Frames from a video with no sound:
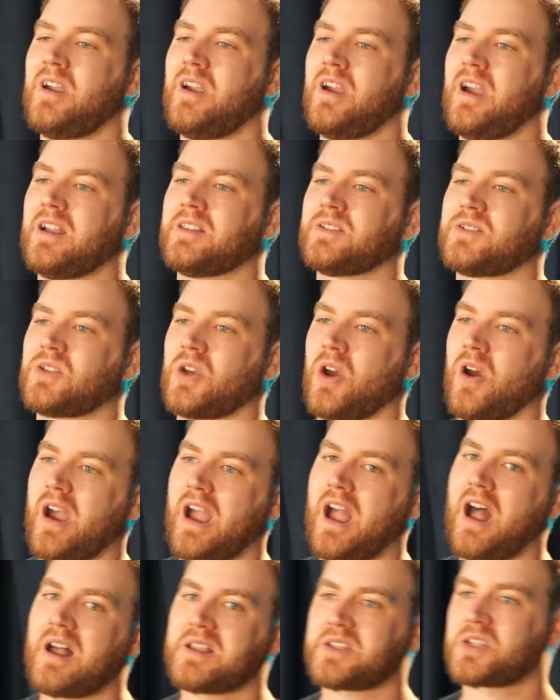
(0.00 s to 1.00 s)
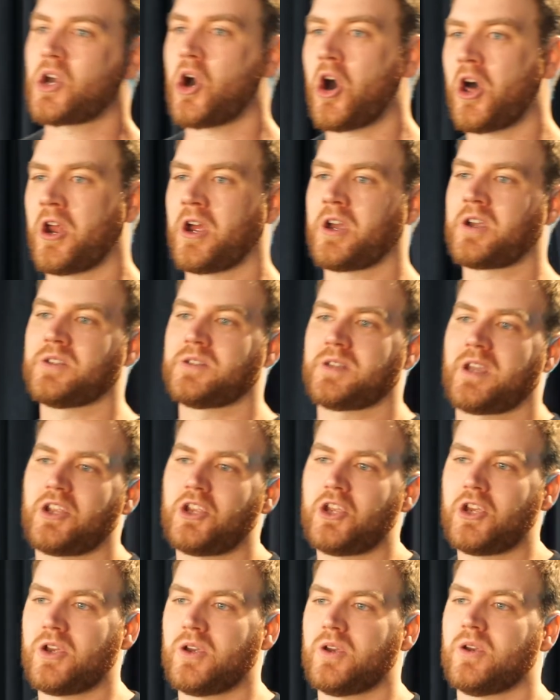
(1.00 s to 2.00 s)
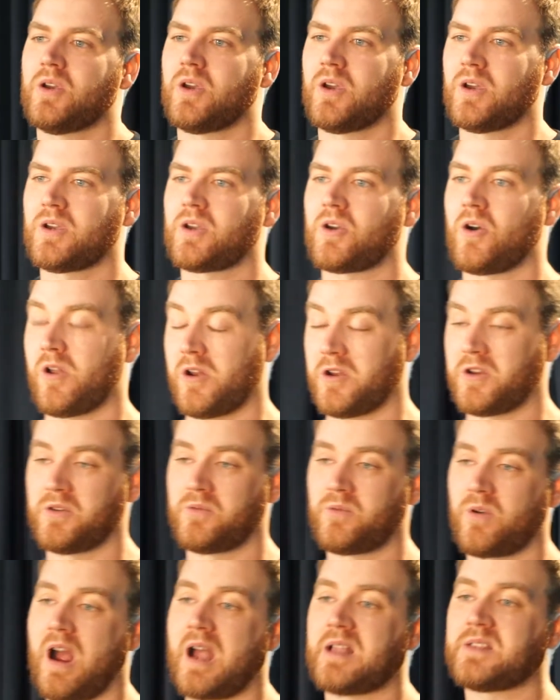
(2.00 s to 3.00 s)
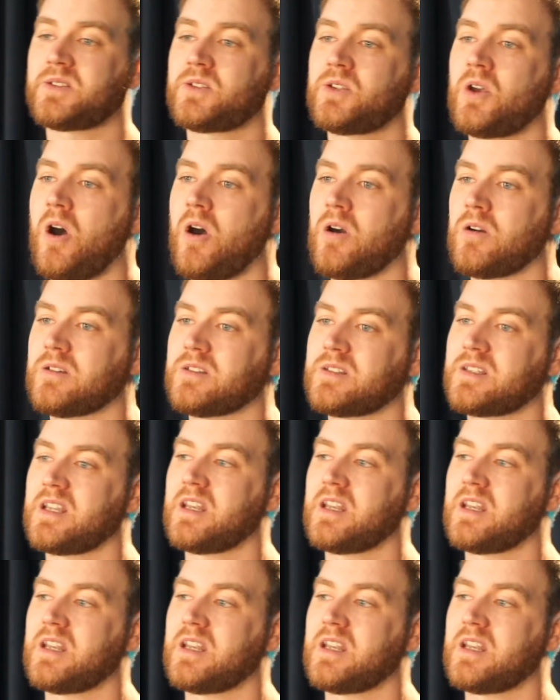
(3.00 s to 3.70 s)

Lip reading: And so I asked Connor, because I knew Connor could write songs.